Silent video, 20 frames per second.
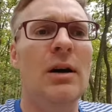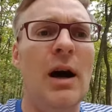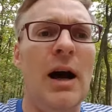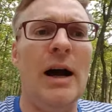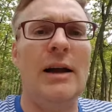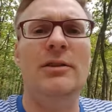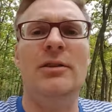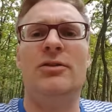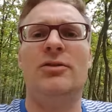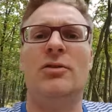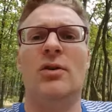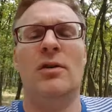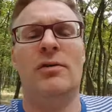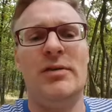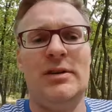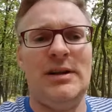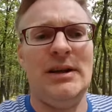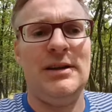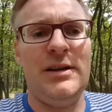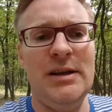I
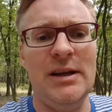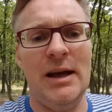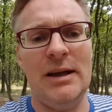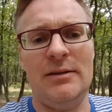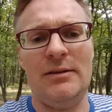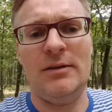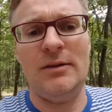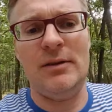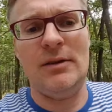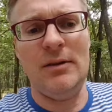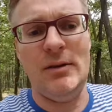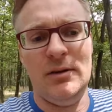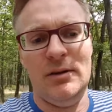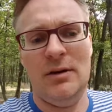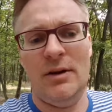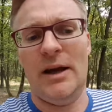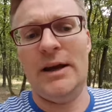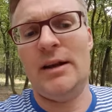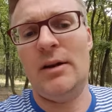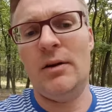discovered that he had
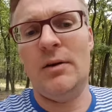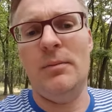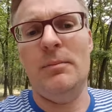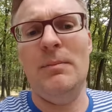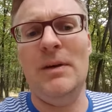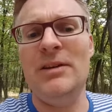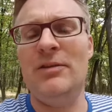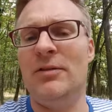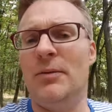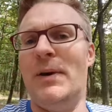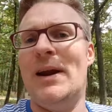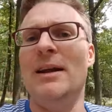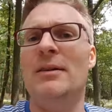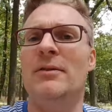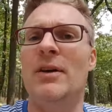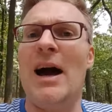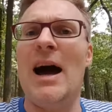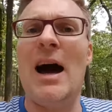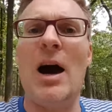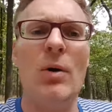like
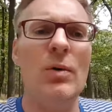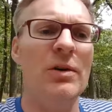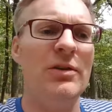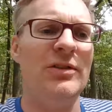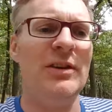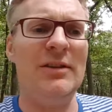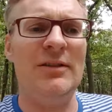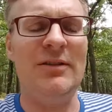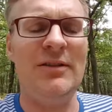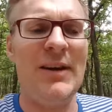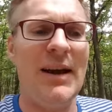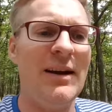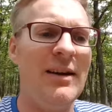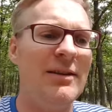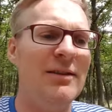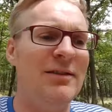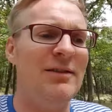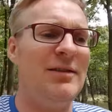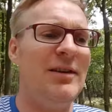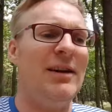misread the hours and
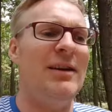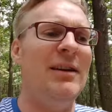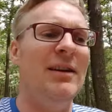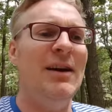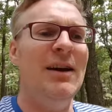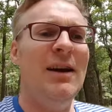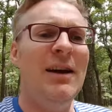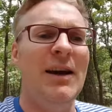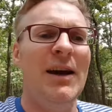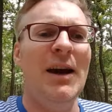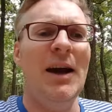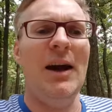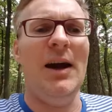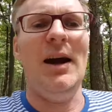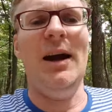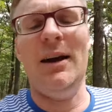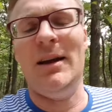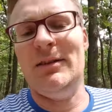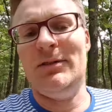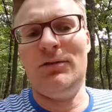seconds, and
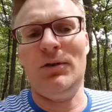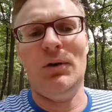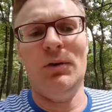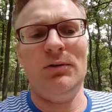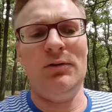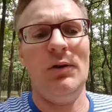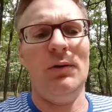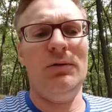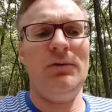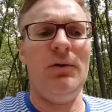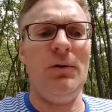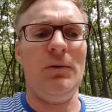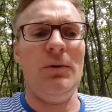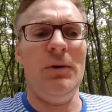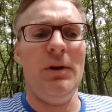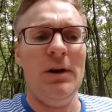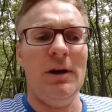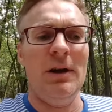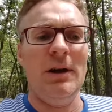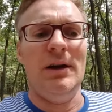so
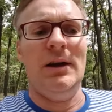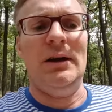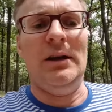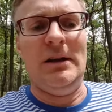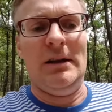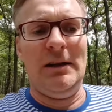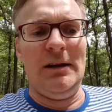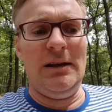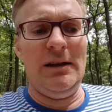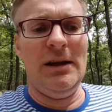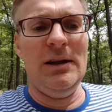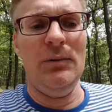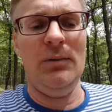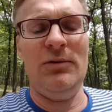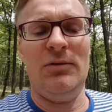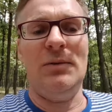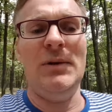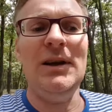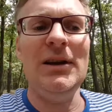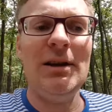he
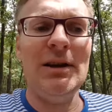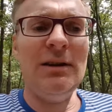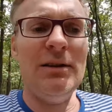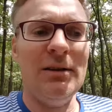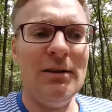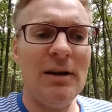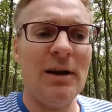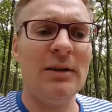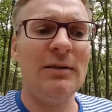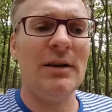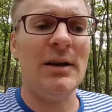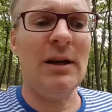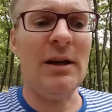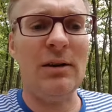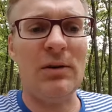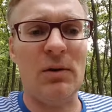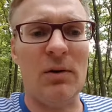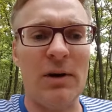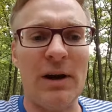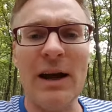was reading the data
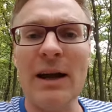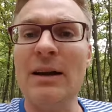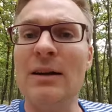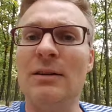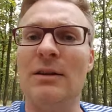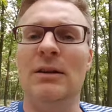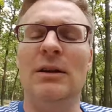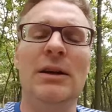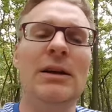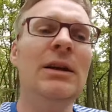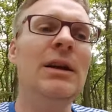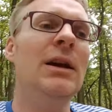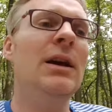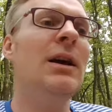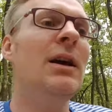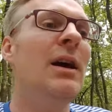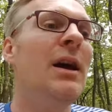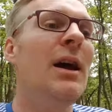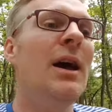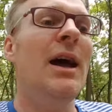incorrectly.
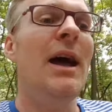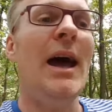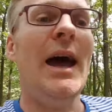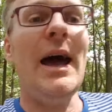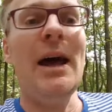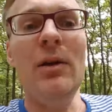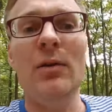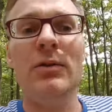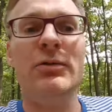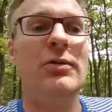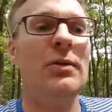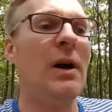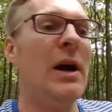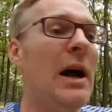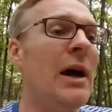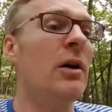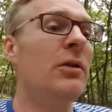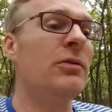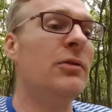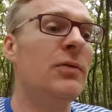And also
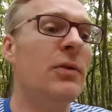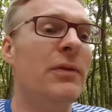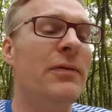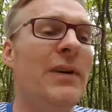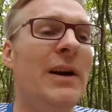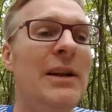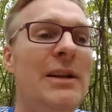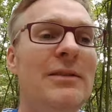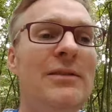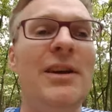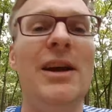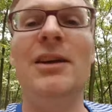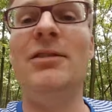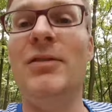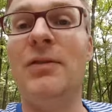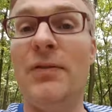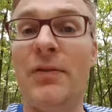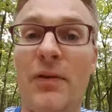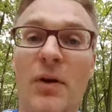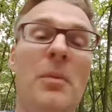I asked for
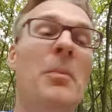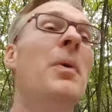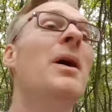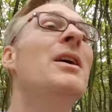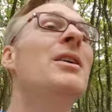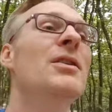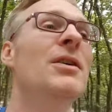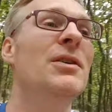validation from